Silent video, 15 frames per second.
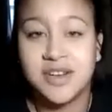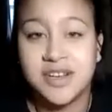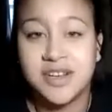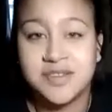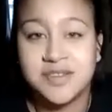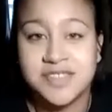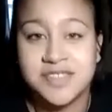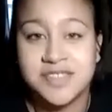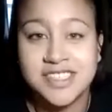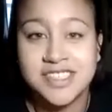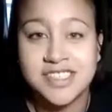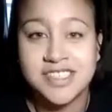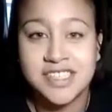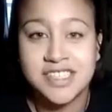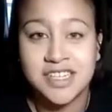has done
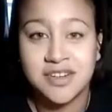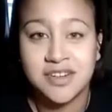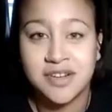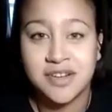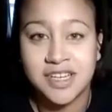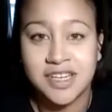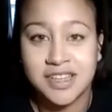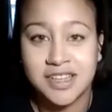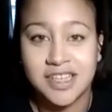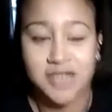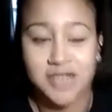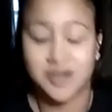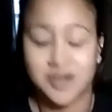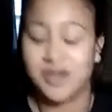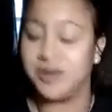lives since then, like,
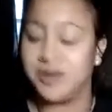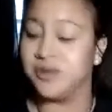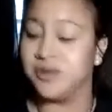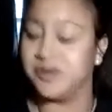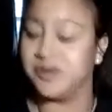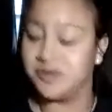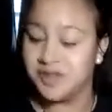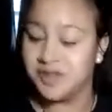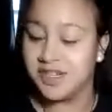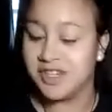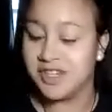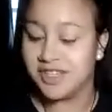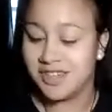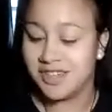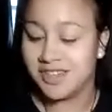that kind
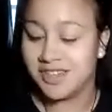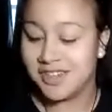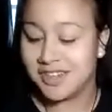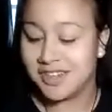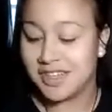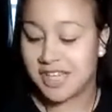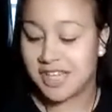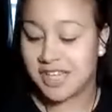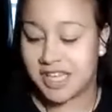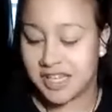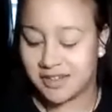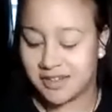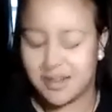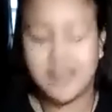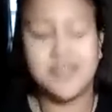
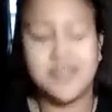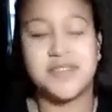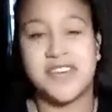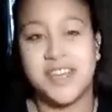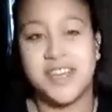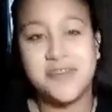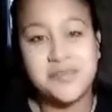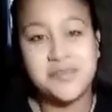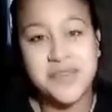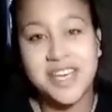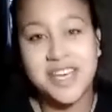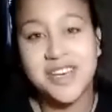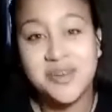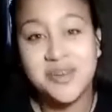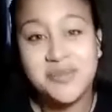of kept me
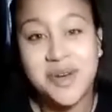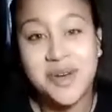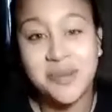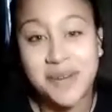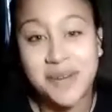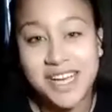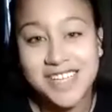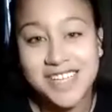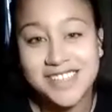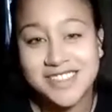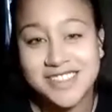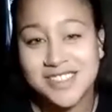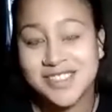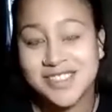in my place,